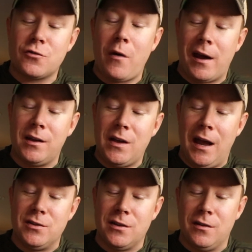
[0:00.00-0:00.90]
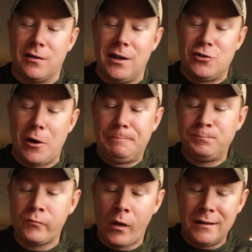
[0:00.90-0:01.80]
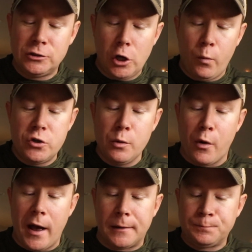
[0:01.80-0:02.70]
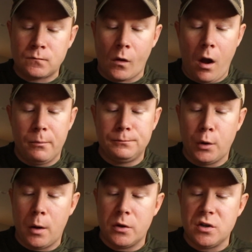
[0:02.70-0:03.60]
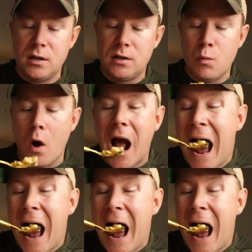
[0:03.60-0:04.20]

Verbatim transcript: cracking cans in the kitchen. Sean, what'd you bring? I brought a bunch of Dinty Moore.